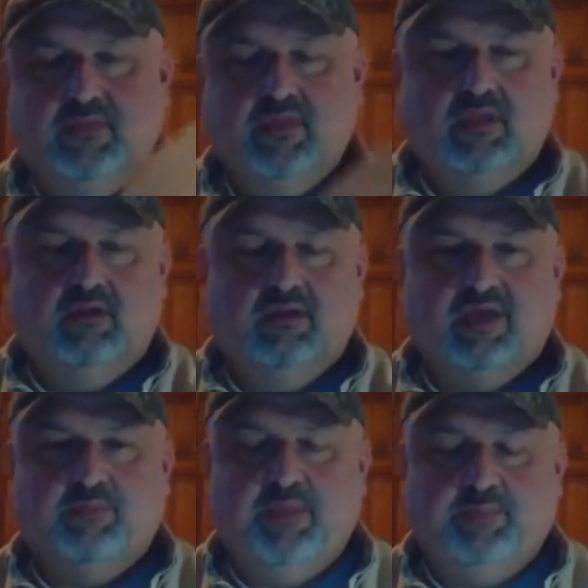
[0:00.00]
A
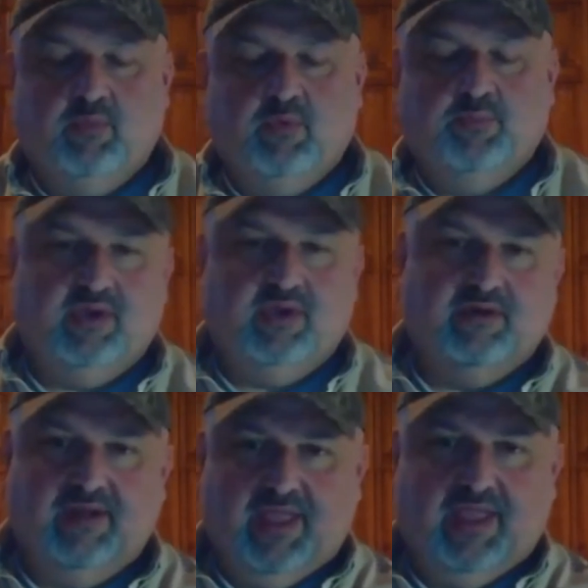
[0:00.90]
lot of people will put it in
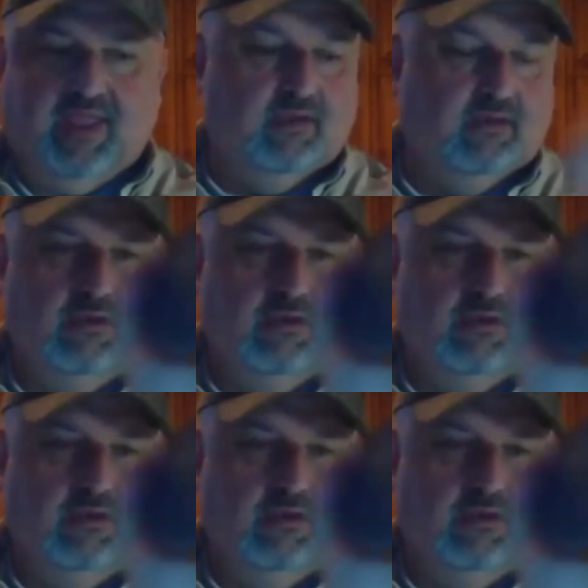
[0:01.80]
their hand.